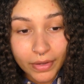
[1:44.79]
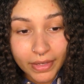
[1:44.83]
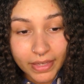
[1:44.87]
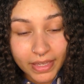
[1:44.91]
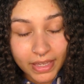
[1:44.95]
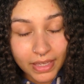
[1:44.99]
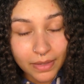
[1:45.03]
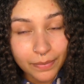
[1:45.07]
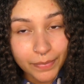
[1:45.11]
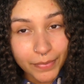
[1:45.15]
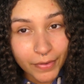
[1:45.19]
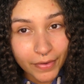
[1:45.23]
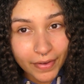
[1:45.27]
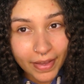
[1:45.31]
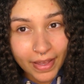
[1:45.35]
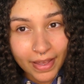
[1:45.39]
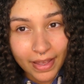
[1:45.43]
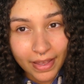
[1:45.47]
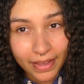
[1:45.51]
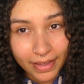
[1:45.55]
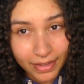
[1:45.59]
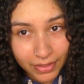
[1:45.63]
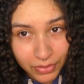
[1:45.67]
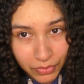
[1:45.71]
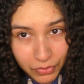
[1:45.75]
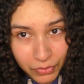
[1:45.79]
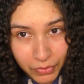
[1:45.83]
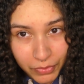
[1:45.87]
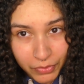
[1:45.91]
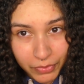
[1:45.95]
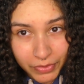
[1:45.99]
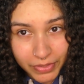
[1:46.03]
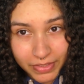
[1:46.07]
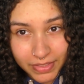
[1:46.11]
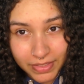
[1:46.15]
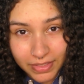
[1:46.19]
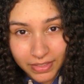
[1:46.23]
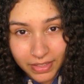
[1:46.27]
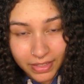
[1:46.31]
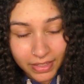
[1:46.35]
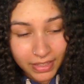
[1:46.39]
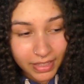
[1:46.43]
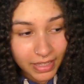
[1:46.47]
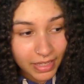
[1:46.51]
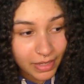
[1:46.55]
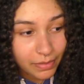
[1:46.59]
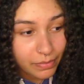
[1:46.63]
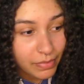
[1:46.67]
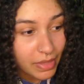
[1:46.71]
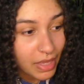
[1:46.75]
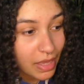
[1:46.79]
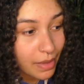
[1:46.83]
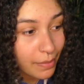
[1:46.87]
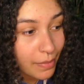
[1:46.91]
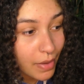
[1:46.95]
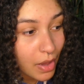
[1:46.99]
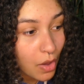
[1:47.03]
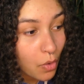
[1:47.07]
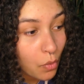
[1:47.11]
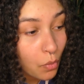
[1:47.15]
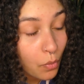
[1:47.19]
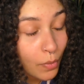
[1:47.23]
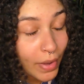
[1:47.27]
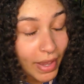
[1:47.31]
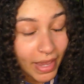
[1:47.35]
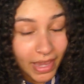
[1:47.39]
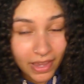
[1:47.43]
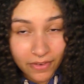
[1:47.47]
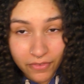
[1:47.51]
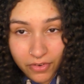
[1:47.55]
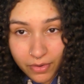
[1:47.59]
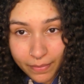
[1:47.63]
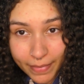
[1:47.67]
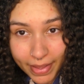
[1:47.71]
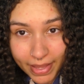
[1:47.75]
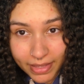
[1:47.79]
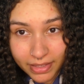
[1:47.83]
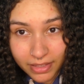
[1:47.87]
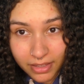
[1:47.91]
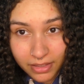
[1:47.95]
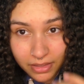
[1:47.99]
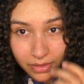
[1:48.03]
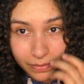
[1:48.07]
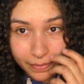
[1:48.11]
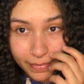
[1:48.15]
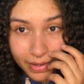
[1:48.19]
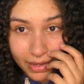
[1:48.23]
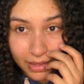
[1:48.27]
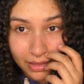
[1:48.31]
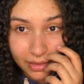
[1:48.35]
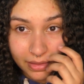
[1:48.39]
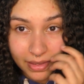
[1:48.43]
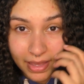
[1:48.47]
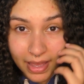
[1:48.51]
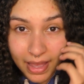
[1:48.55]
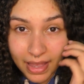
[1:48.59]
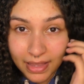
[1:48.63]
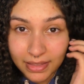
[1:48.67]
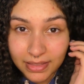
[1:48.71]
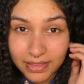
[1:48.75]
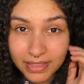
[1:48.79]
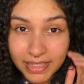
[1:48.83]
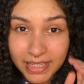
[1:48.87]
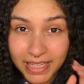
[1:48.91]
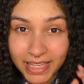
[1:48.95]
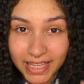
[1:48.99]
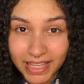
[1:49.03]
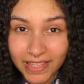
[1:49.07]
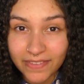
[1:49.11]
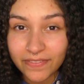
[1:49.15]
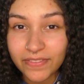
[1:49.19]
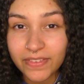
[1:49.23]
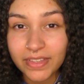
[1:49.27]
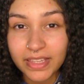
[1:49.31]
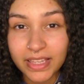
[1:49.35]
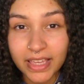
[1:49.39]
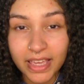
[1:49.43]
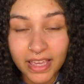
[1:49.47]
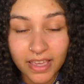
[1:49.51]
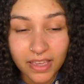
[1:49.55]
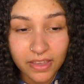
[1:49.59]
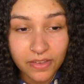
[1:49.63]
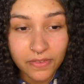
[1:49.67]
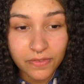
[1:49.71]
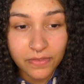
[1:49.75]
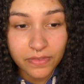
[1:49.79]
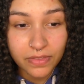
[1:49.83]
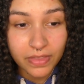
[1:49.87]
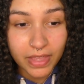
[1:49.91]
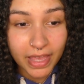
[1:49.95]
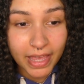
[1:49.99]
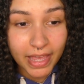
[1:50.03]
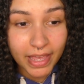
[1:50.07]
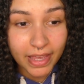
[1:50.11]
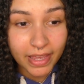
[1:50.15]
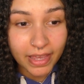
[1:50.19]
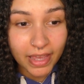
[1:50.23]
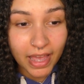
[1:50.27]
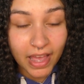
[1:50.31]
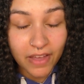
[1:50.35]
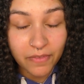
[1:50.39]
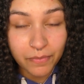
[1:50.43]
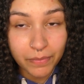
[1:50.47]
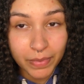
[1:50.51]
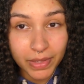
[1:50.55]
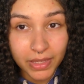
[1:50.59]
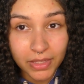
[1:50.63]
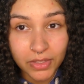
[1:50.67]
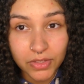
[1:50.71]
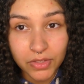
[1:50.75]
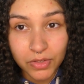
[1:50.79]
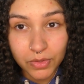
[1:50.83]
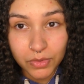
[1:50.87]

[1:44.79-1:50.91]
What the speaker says: keep your cat indoors, keep them away from any other male cats, even if they have been